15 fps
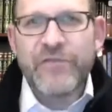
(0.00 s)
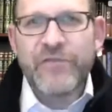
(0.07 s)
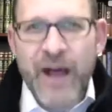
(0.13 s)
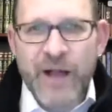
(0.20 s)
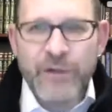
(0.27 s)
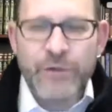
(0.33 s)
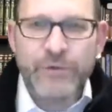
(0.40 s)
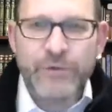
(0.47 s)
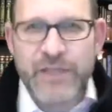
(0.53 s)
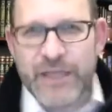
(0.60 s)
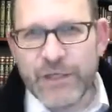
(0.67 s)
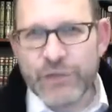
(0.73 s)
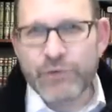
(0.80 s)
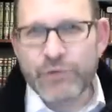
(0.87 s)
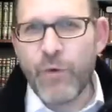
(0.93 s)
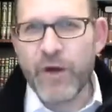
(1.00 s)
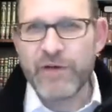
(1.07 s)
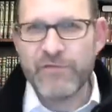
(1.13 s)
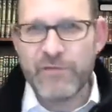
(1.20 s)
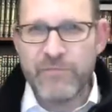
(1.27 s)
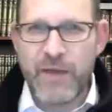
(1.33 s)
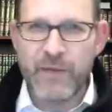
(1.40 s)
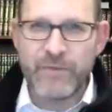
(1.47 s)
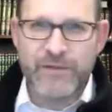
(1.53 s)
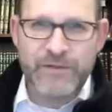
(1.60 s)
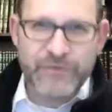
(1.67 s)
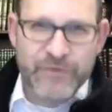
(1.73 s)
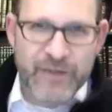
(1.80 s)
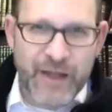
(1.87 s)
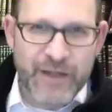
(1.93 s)
values each one of the members
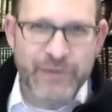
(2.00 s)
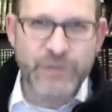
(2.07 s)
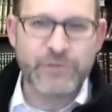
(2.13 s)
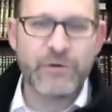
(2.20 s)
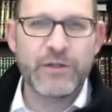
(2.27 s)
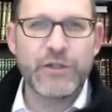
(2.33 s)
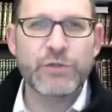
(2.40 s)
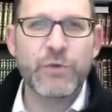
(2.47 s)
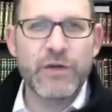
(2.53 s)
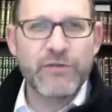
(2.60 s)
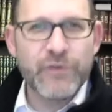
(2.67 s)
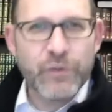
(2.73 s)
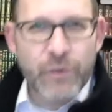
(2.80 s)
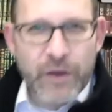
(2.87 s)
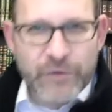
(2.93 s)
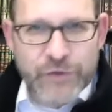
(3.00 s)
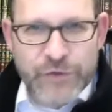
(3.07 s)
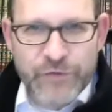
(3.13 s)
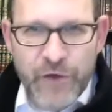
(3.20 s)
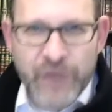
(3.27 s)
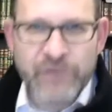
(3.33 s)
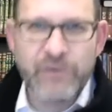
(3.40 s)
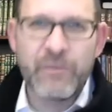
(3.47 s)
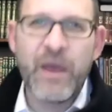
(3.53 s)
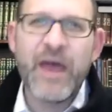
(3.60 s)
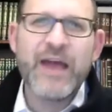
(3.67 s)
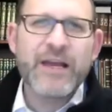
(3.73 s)
of Klal Yisrael, each one of the 12 Shvatim,